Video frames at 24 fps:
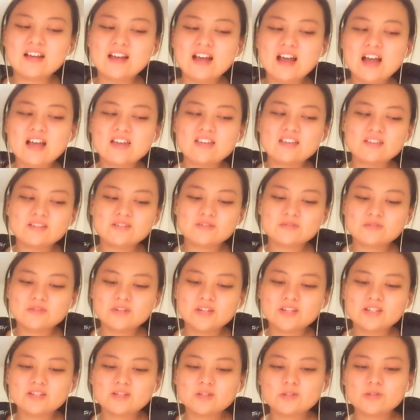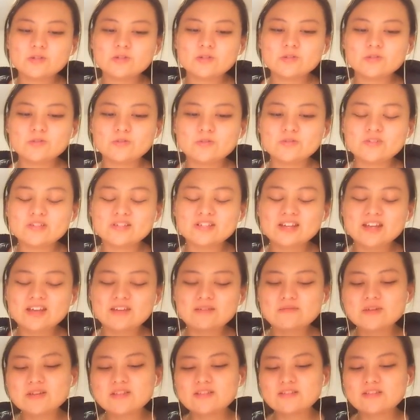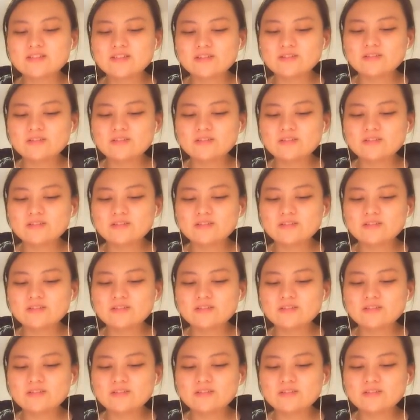I agreed to stay with